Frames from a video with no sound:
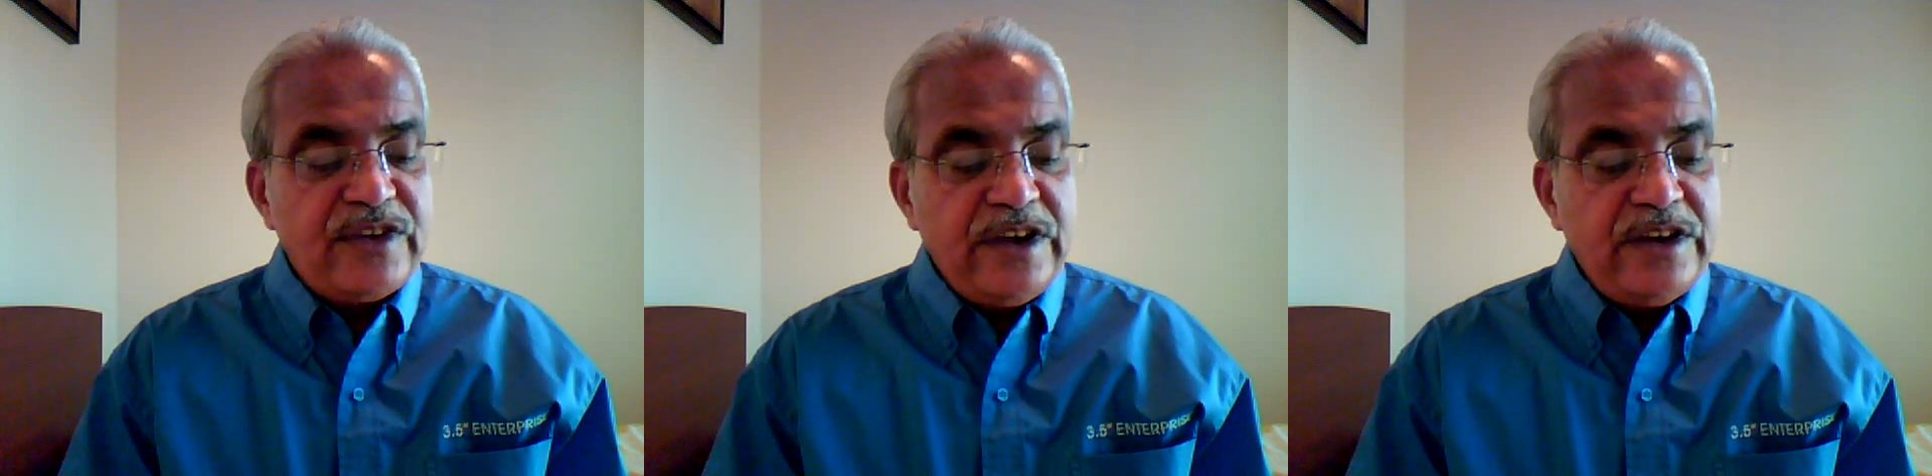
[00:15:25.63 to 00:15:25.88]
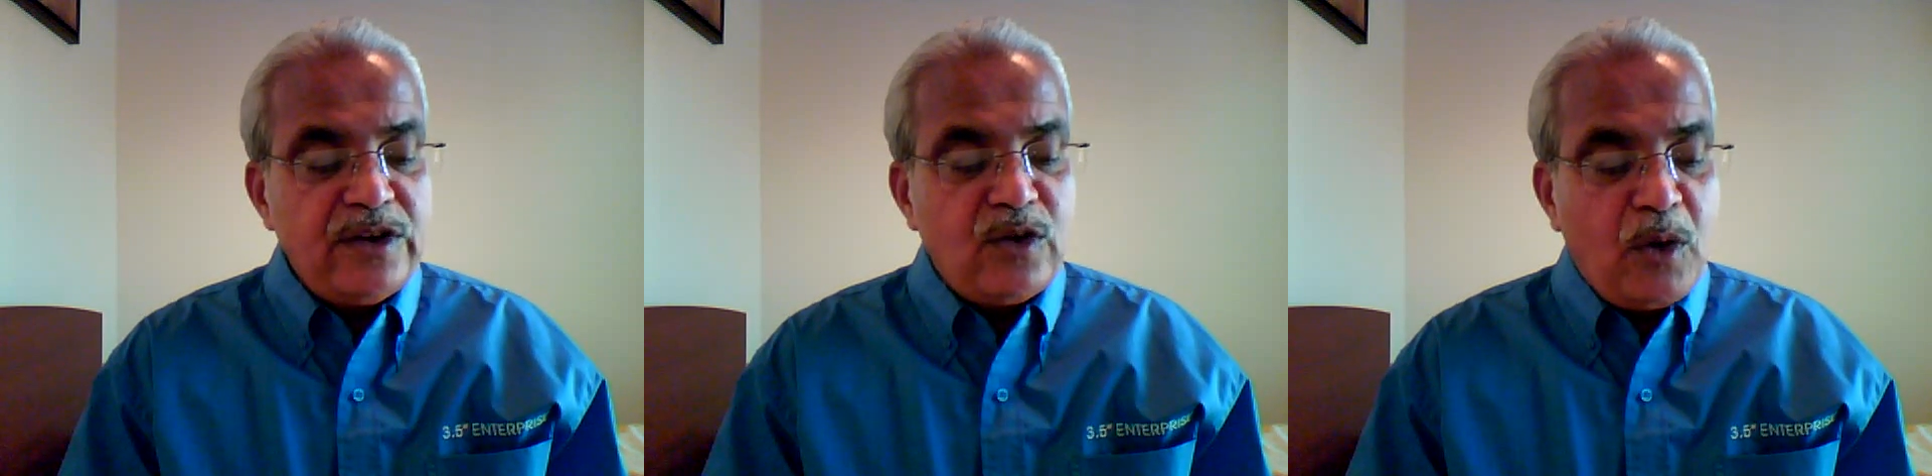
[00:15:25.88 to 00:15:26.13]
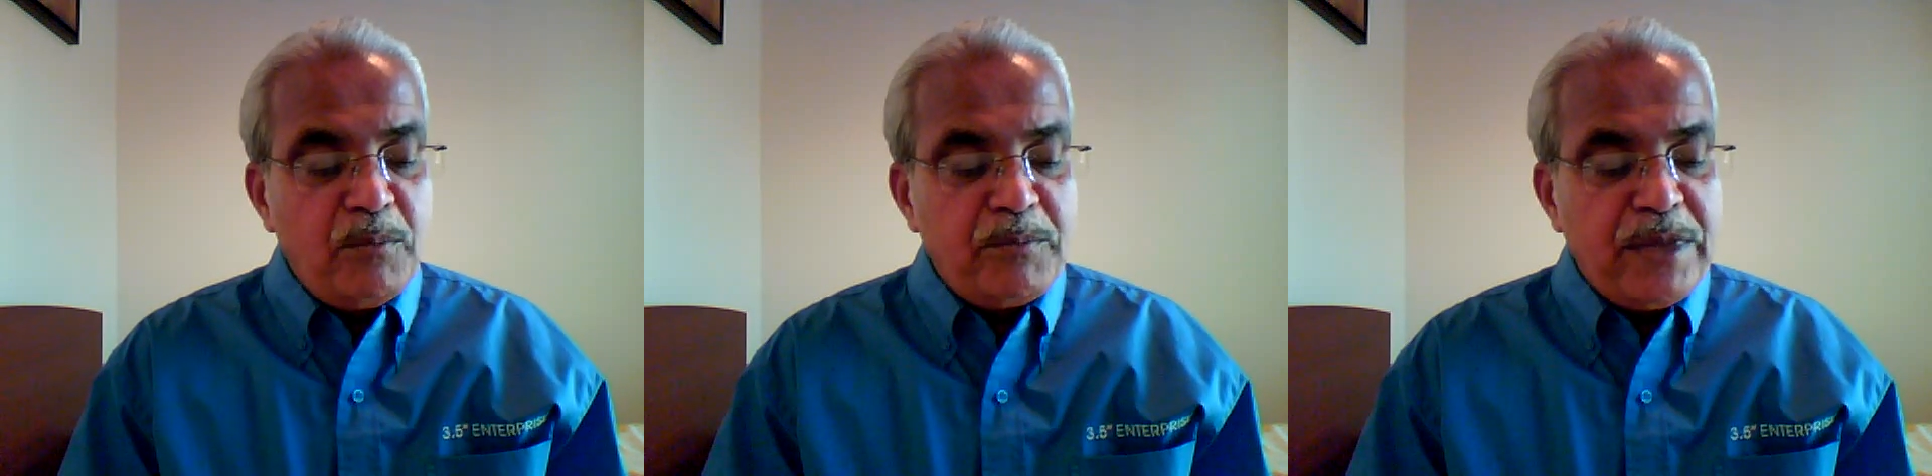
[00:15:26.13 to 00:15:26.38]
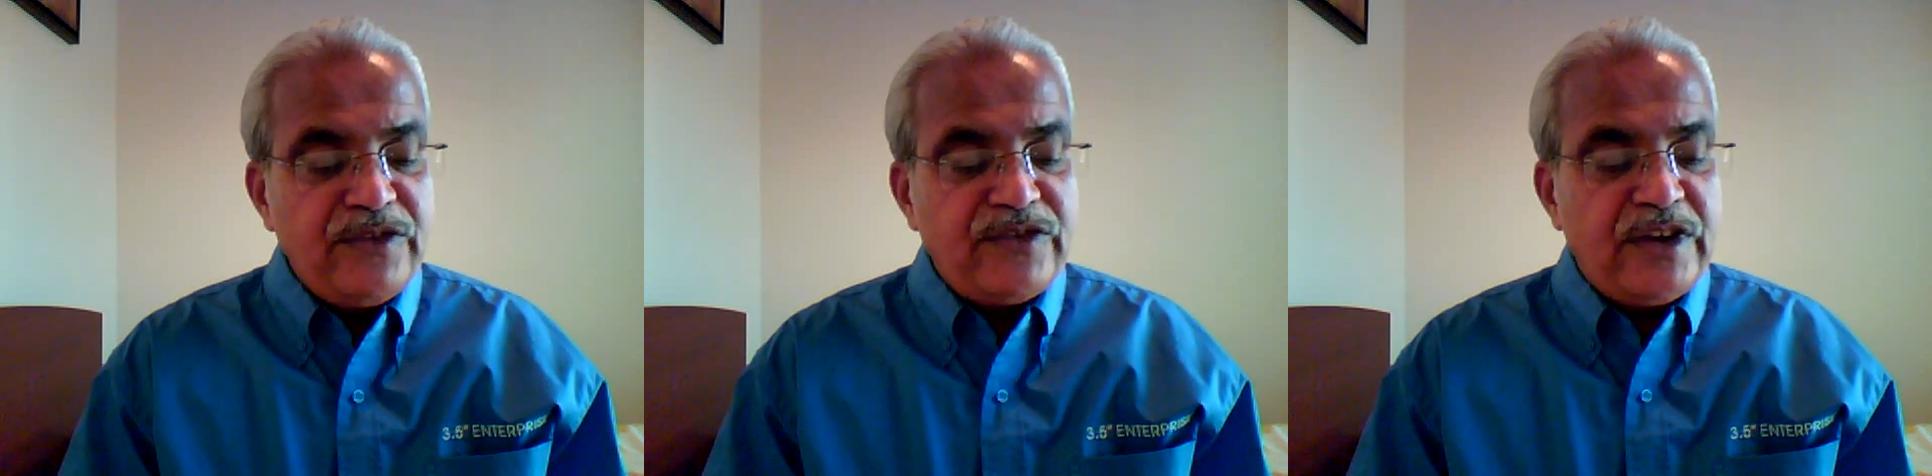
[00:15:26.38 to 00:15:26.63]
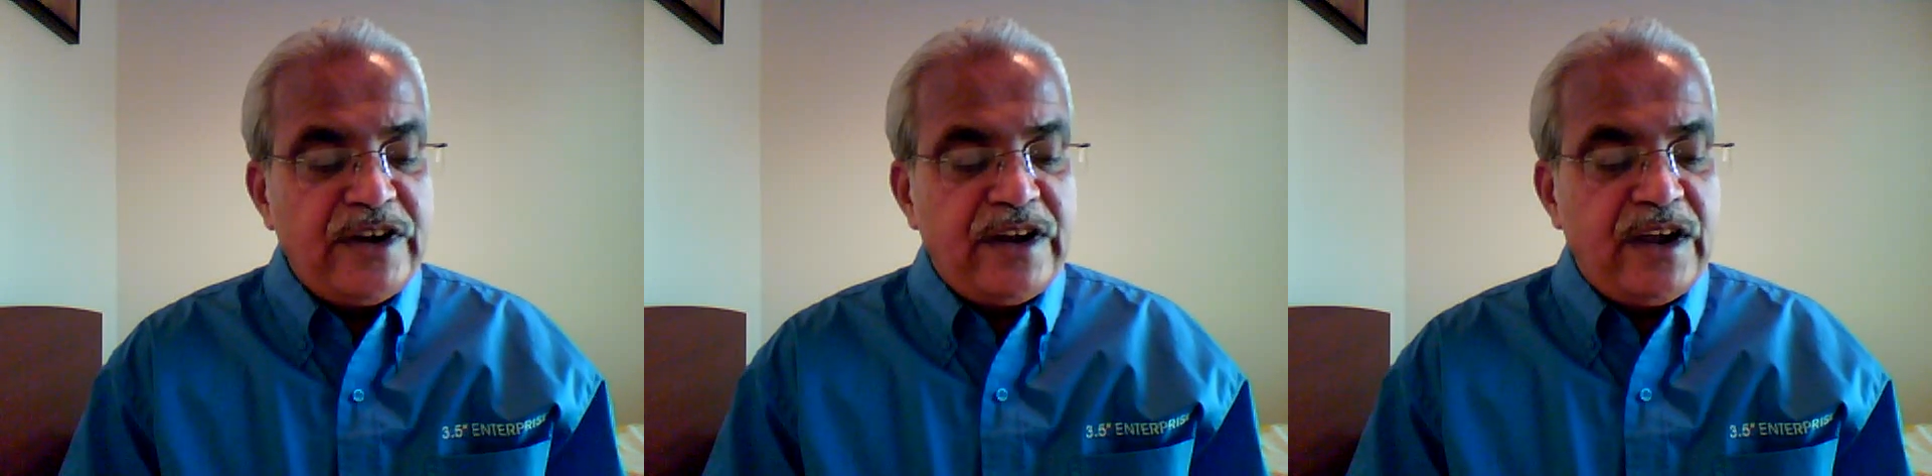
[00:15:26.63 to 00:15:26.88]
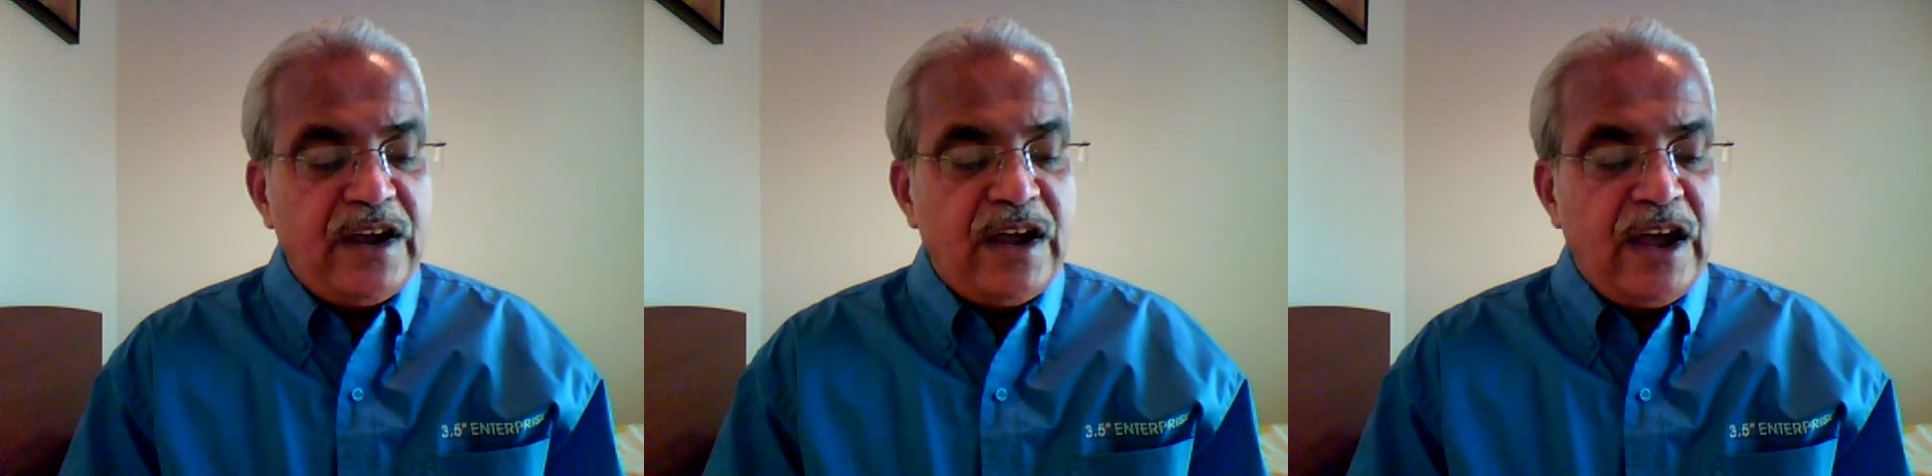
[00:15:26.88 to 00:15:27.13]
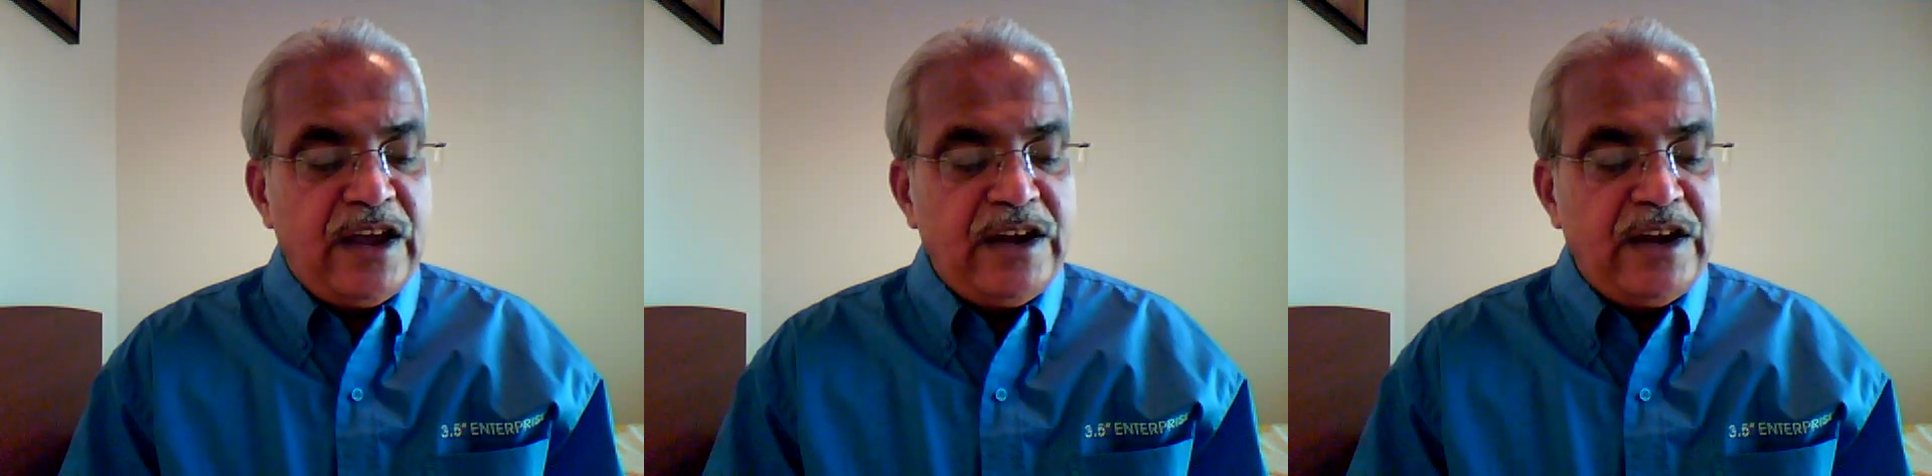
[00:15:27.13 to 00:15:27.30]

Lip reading: in compensating